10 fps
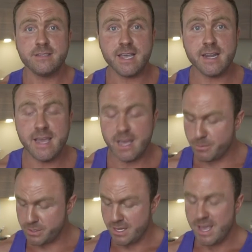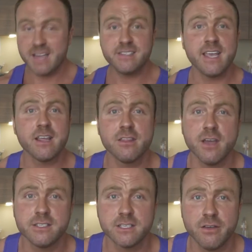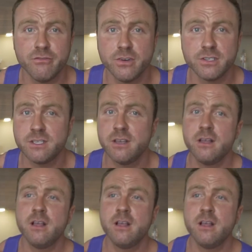taking hips, and taking thigh circumference.